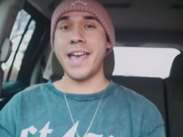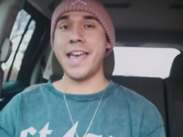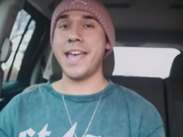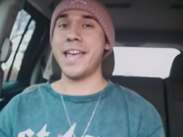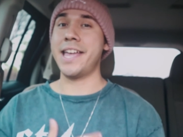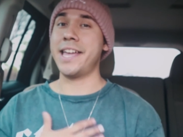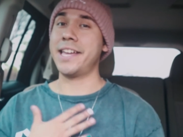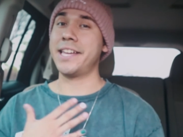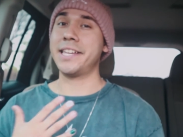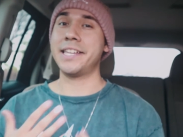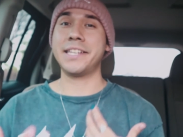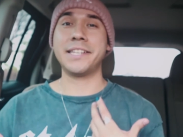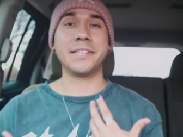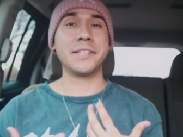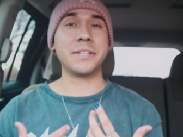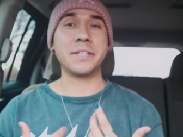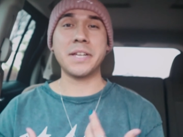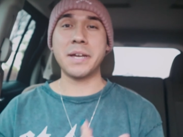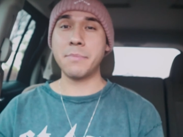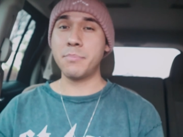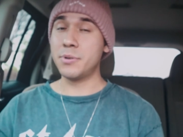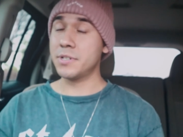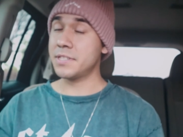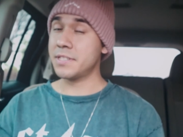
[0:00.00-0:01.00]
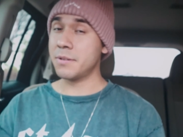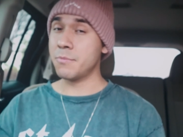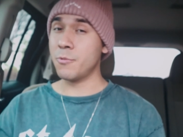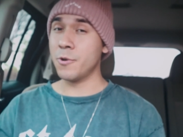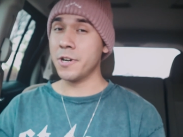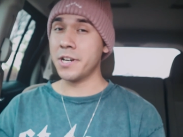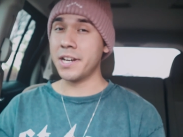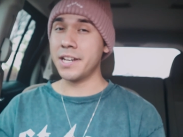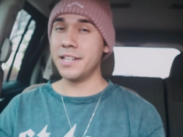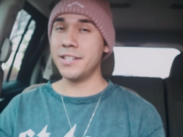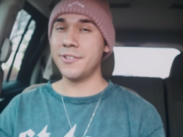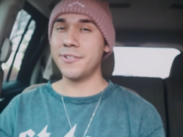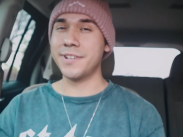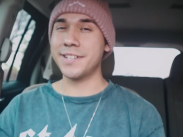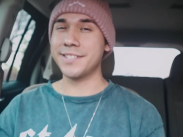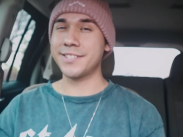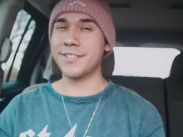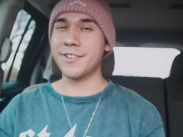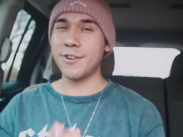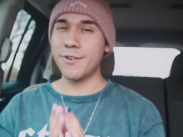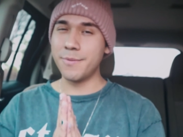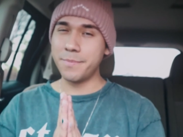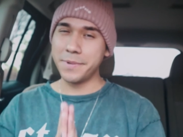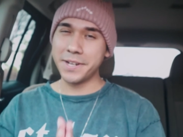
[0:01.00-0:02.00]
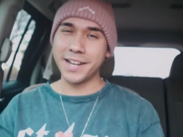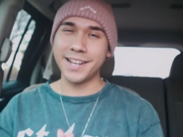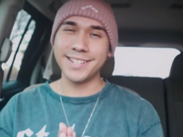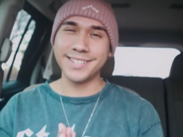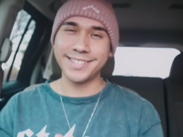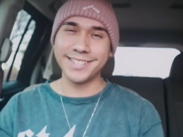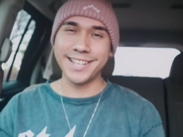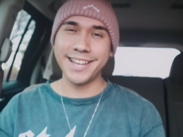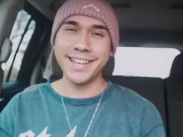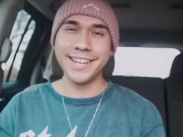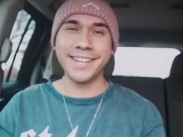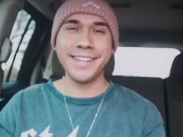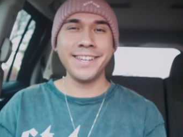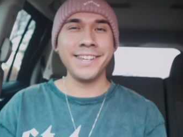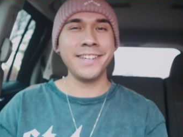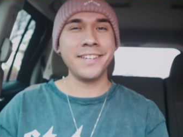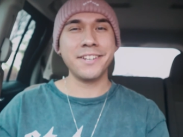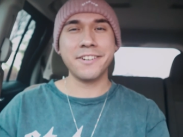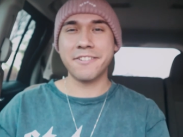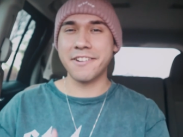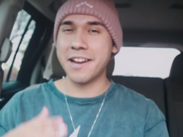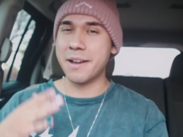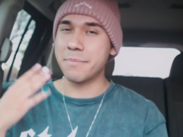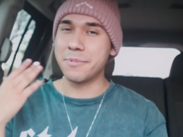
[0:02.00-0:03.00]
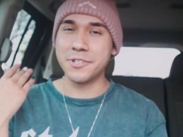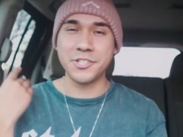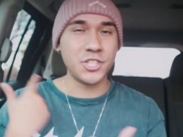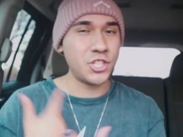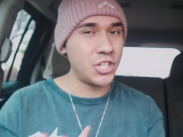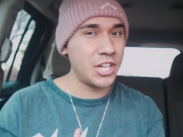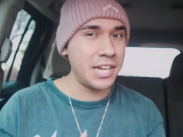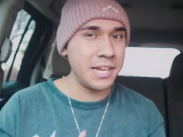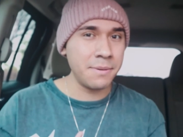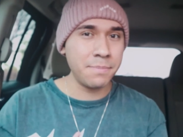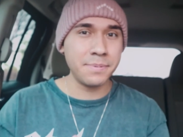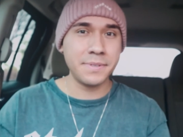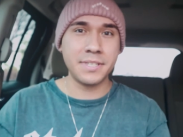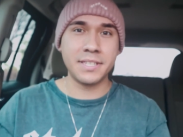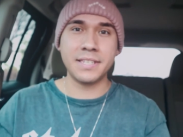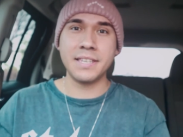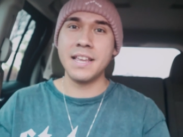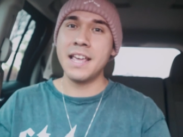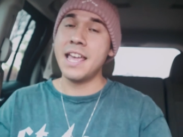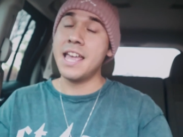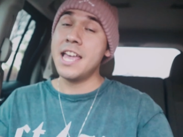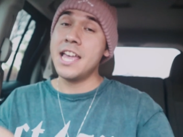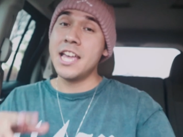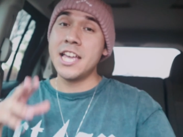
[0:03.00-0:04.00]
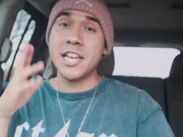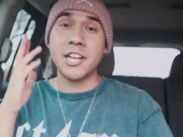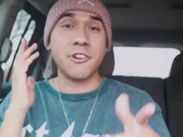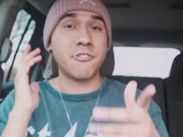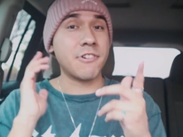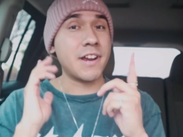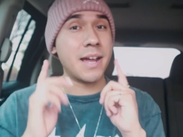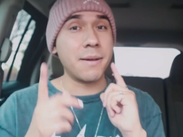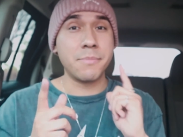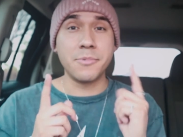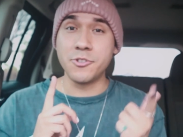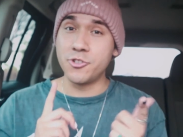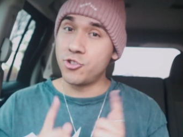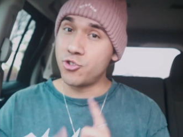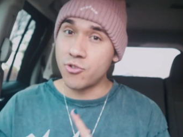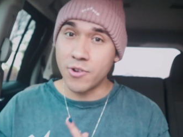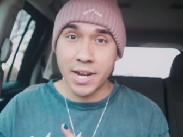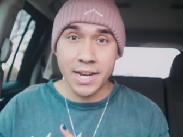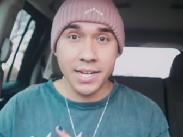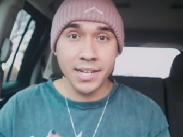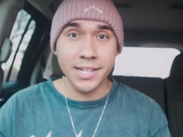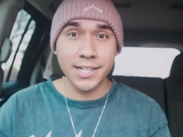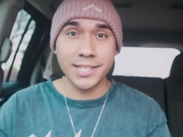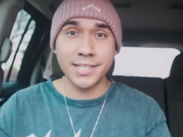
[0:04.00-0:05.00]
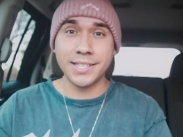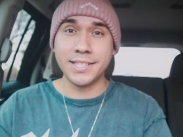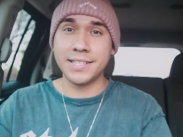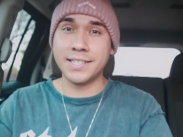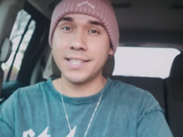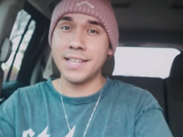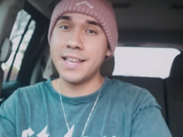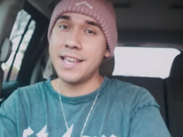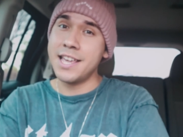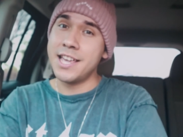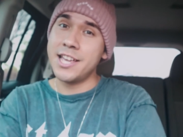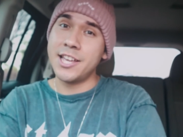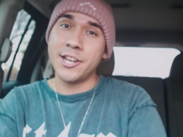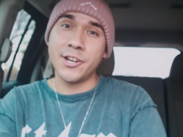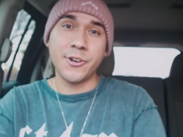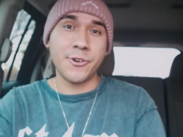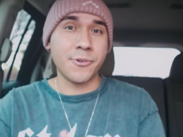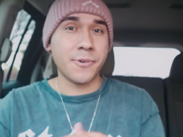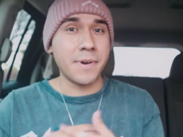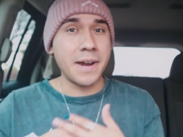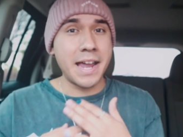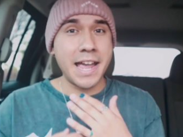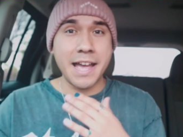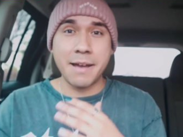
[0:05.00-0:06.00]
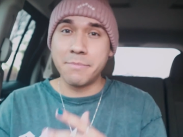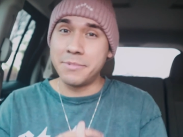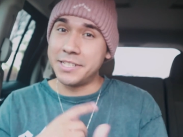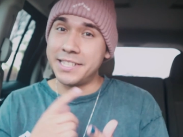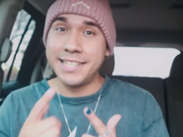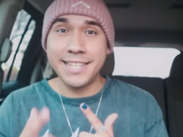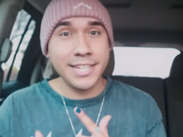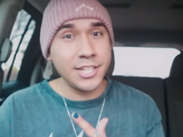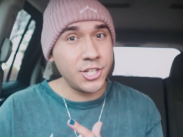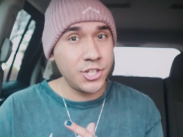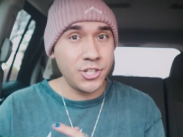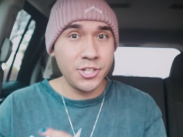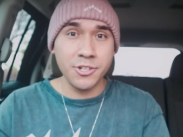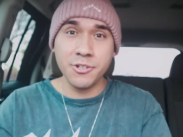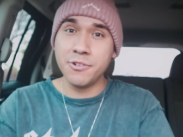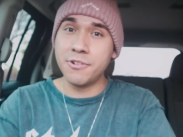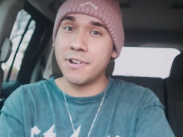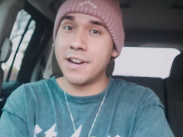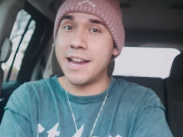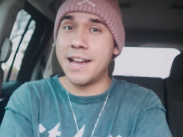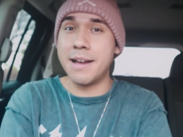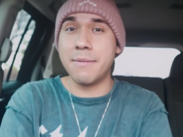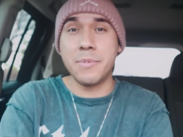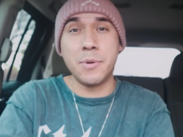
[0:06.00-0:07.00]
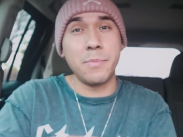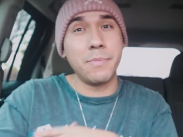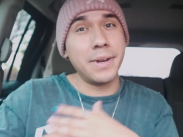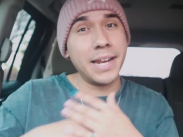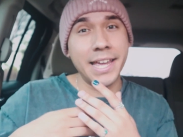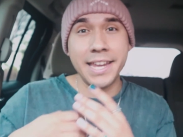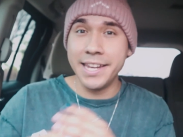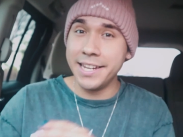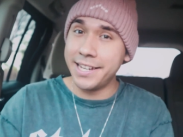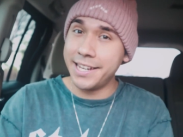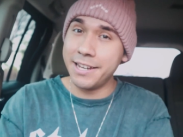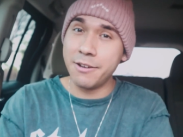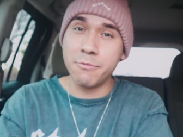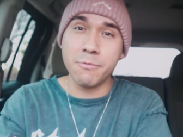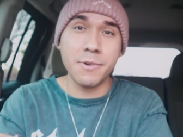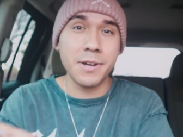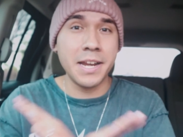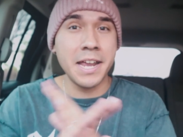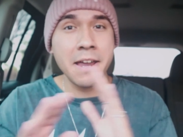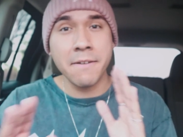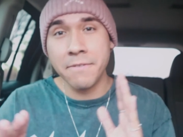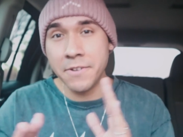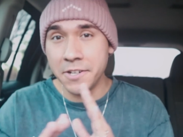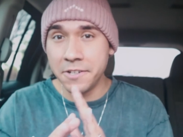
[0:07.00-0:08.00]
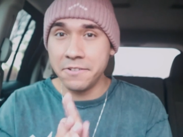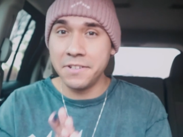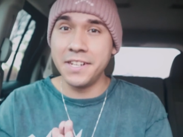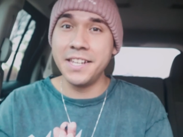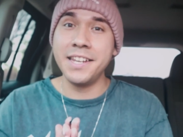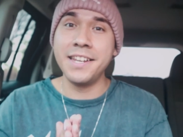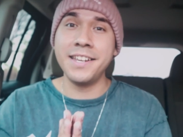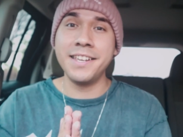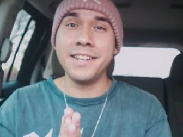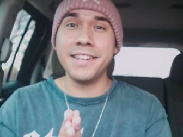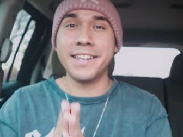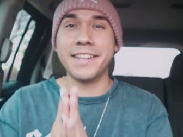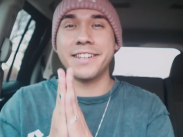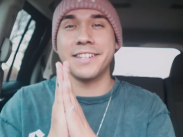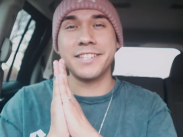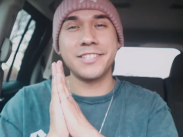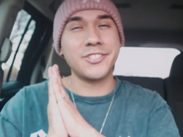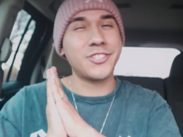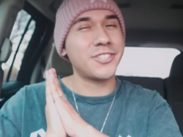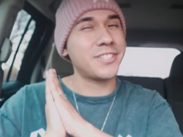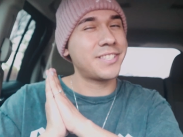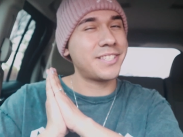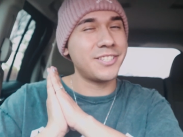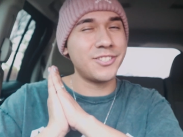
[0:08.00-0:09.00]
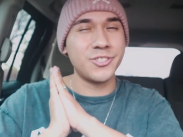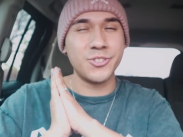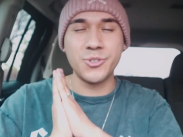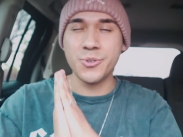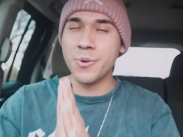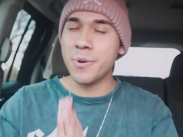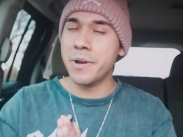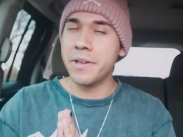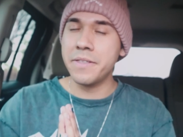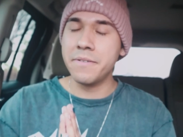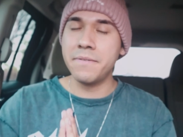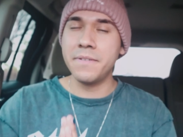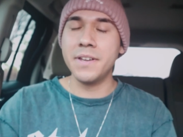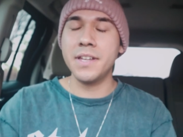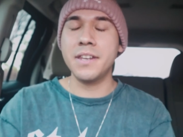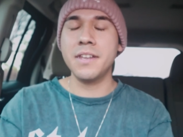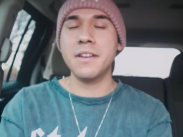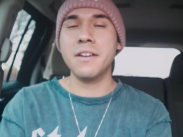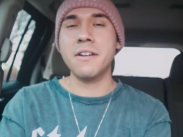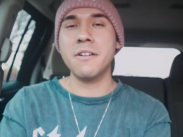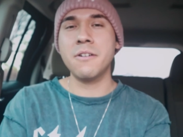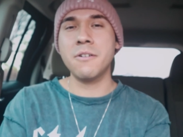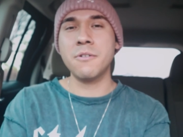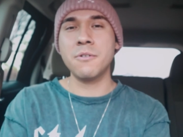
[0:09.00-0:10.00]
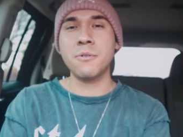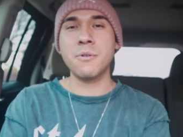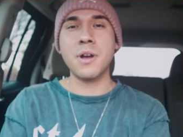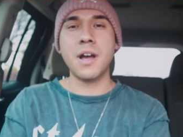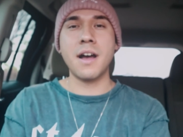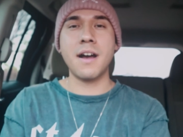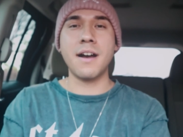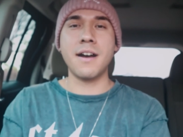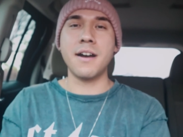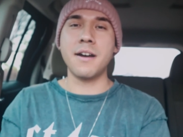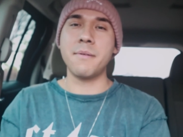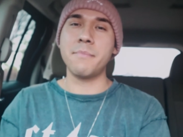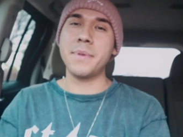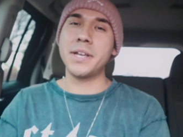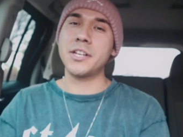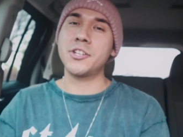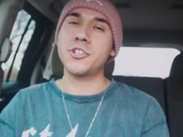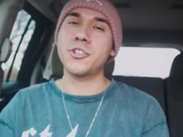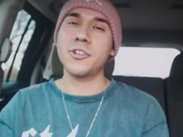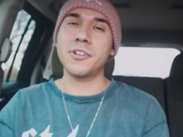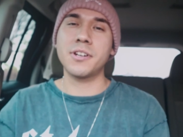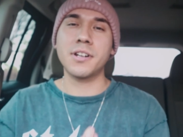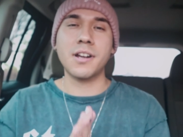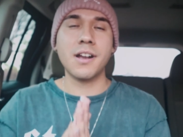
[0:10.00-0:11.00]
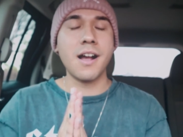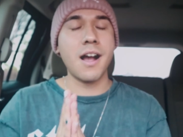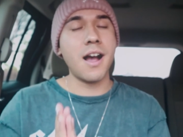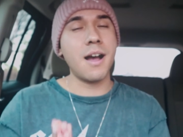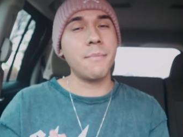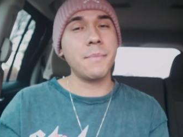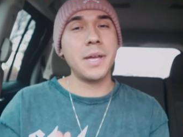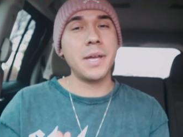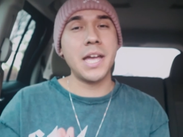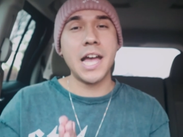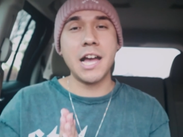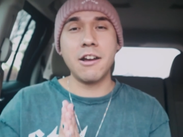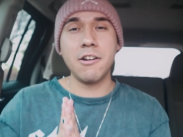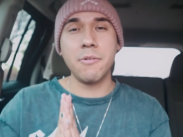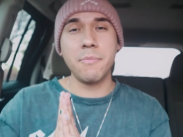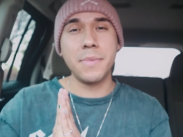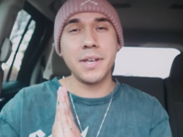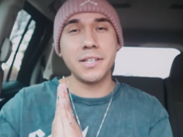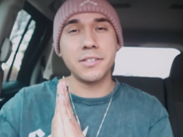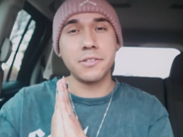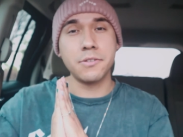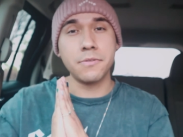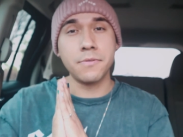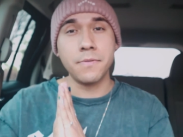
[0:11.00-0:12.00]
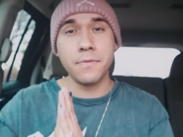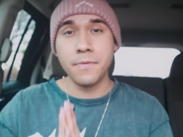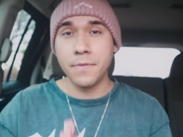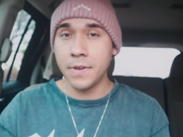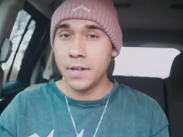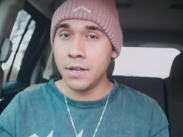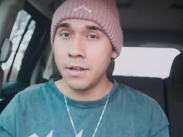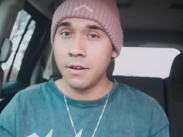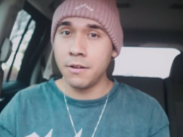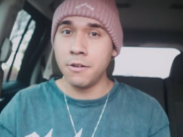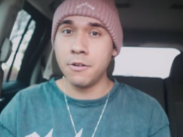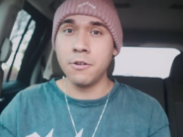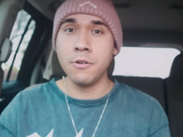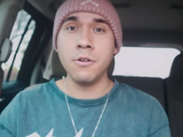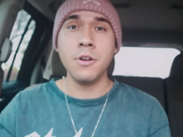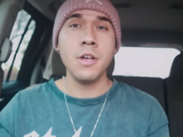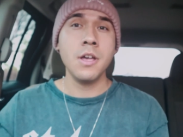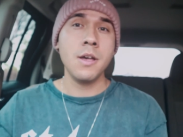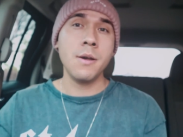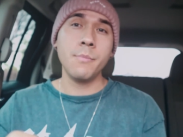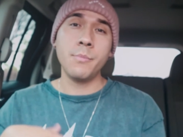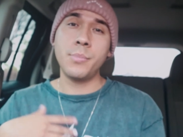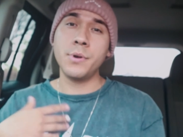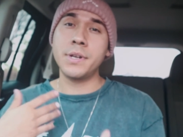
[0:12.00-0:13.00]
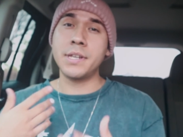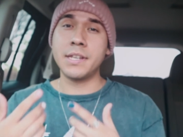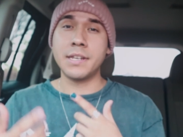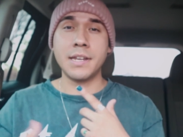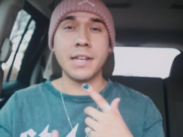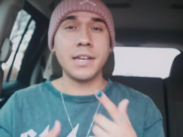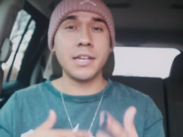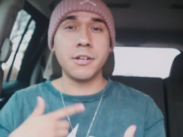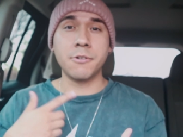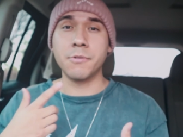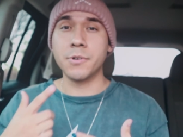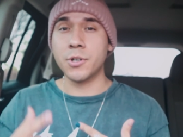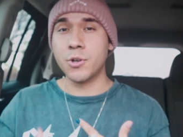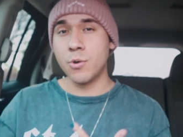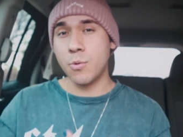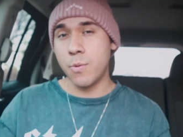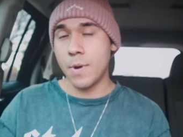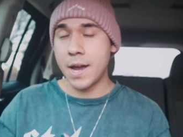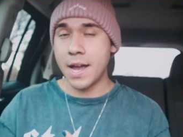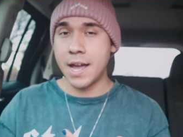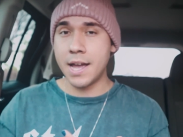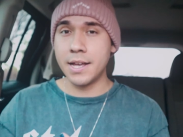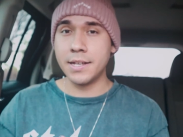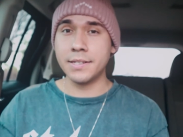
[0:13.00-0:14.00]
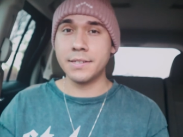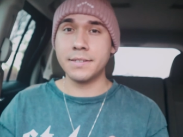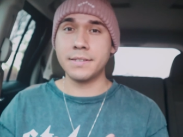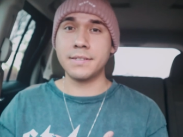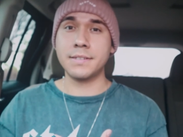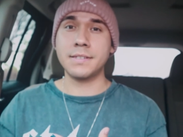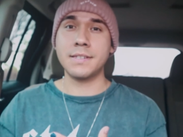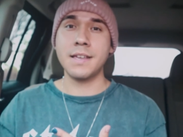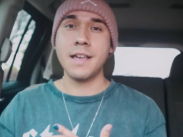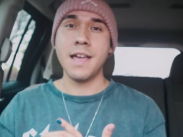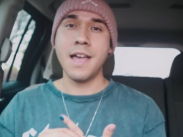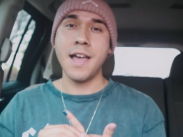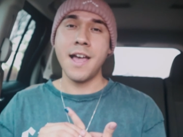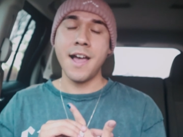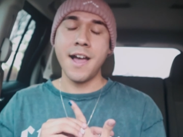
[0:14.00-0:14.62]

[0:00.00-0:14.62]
and I put some work into it, so I hope you guys like it. Grab your chips, grab your drinks, grab a tissue, grab a blanket, whatever you need, and then just enjoy the video. Make sure to comment how it makes you feel, put in any requests,